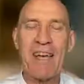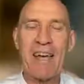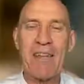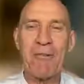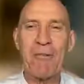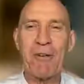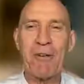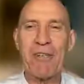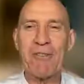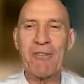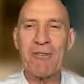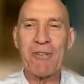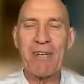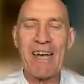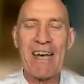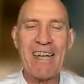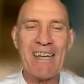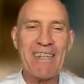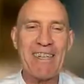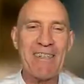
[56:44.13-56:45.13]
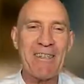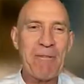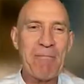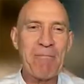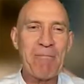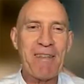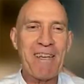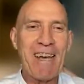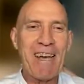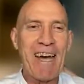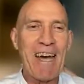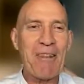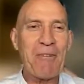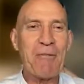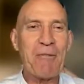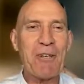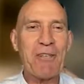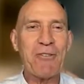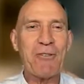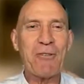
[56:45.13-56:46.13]
otherwise you can't.
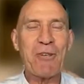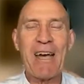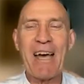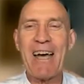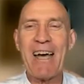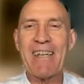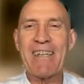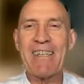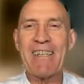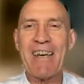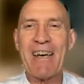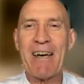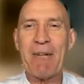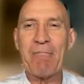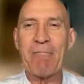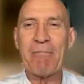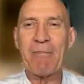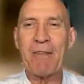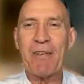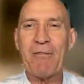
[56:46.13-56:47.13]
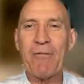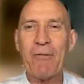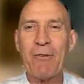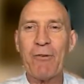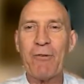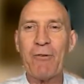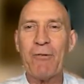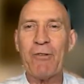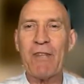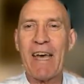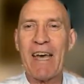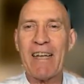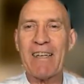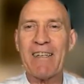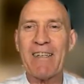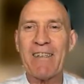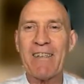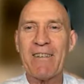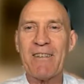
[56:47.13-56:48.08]
Otherwise, you can't view that